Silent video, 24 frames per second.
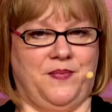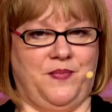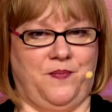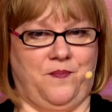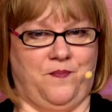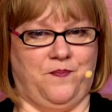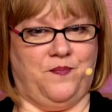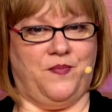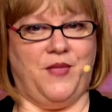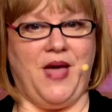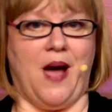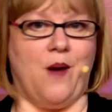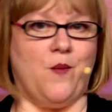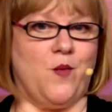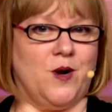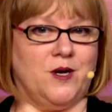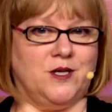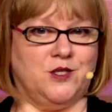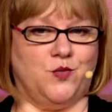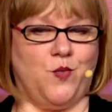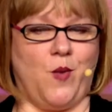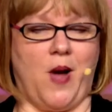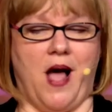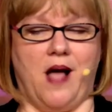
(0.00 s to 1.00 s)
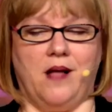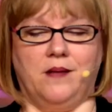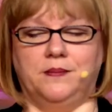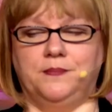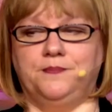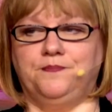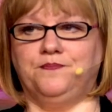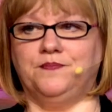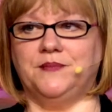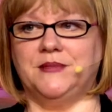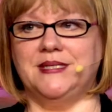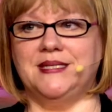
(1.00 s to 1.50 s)
that works well.
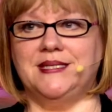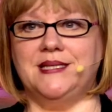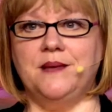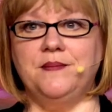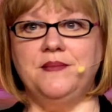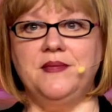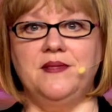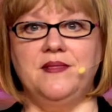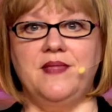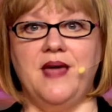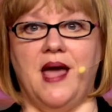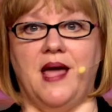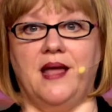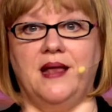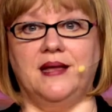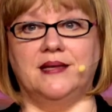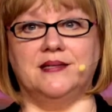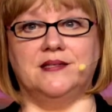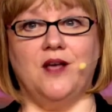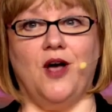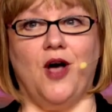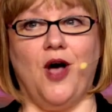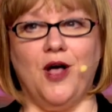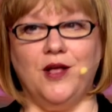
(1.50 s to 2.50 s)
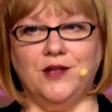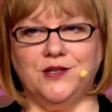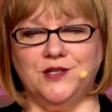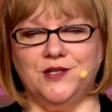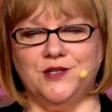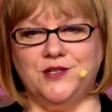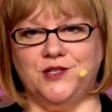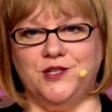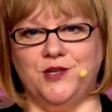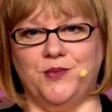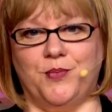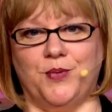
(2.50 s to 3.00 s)
Something that is also
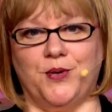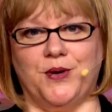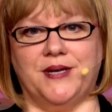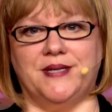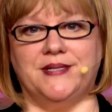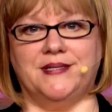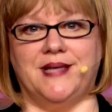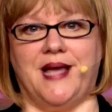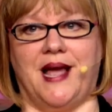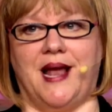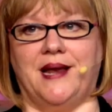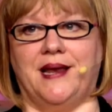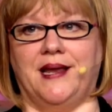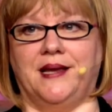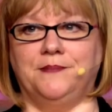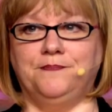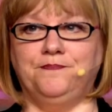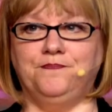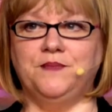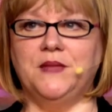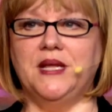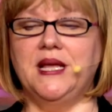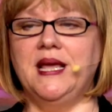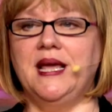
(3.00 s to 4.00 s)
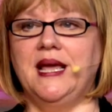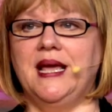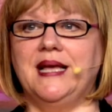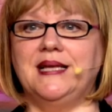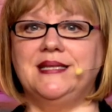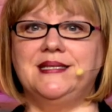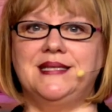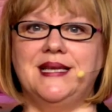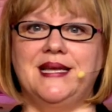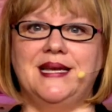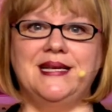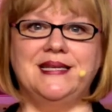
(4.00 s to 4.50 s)
super exciting
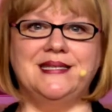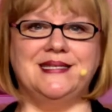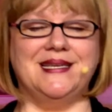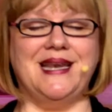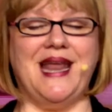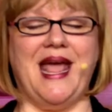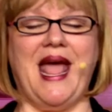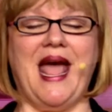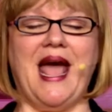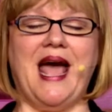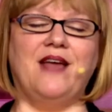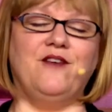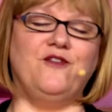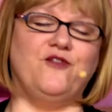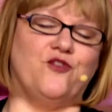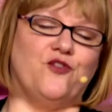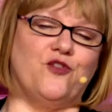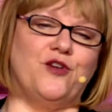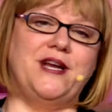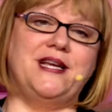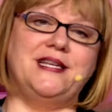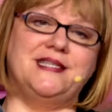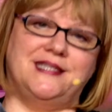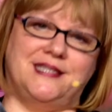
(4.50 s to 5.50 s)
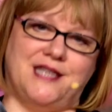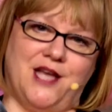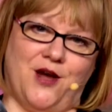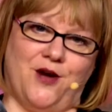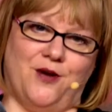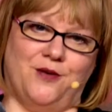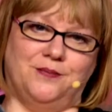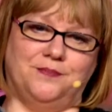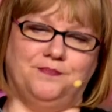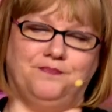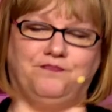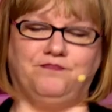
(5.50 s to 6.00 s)
is that it is an ad-free
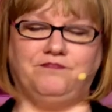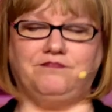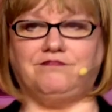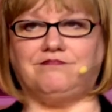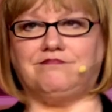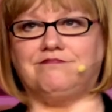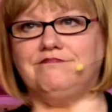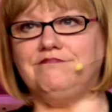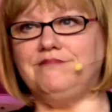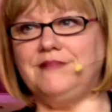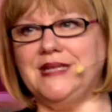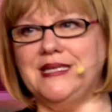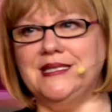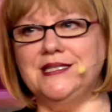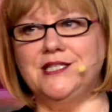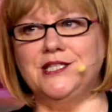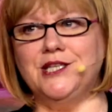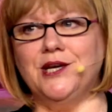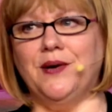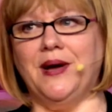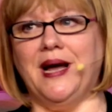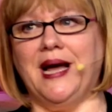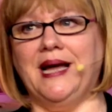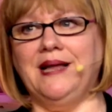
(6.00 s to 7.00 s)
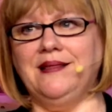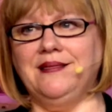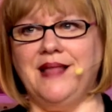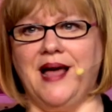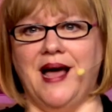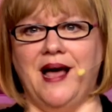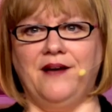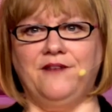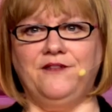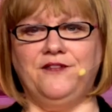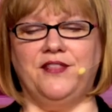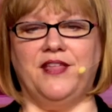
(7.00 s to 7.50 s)
zone. So I
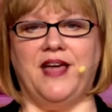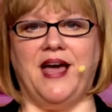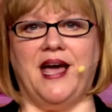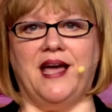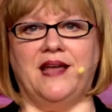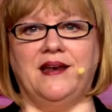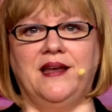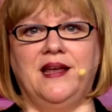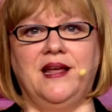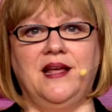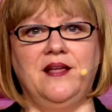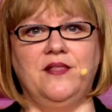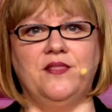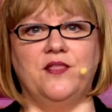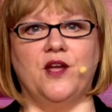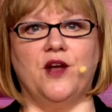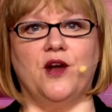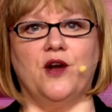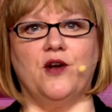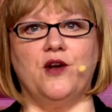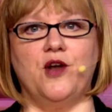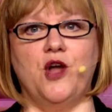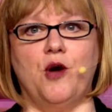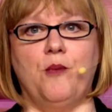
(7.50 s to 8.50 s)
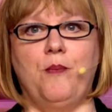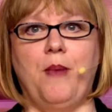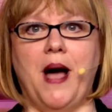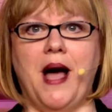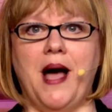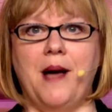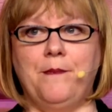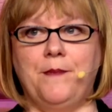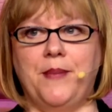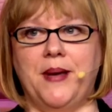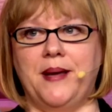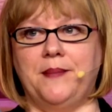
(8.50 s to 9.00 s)
love that there are no
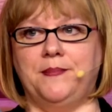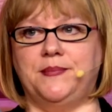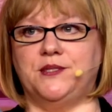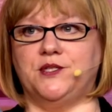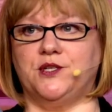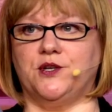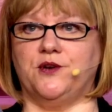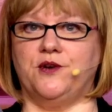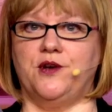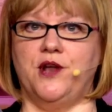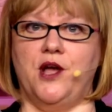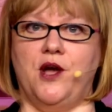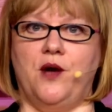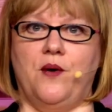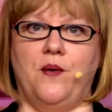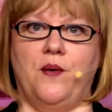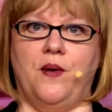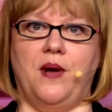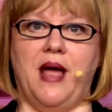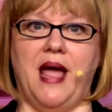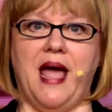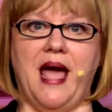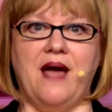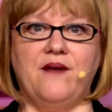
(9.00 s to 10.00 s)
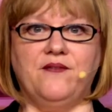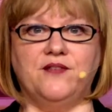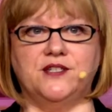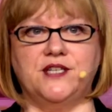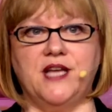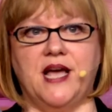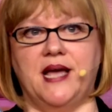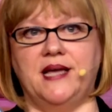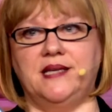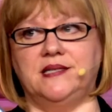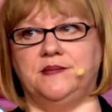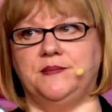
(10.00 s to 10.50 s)
pop-ups or no
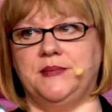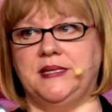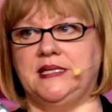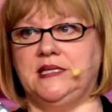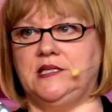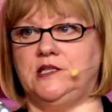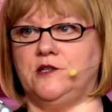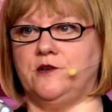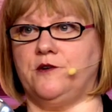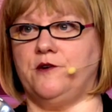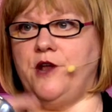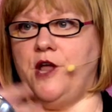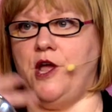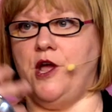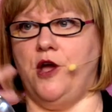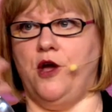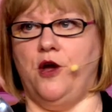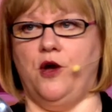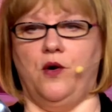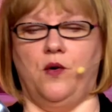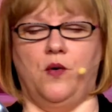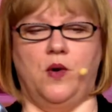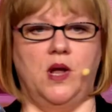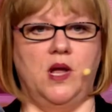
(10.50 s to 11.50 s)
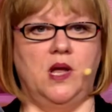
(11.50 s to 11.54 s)
advertisements or no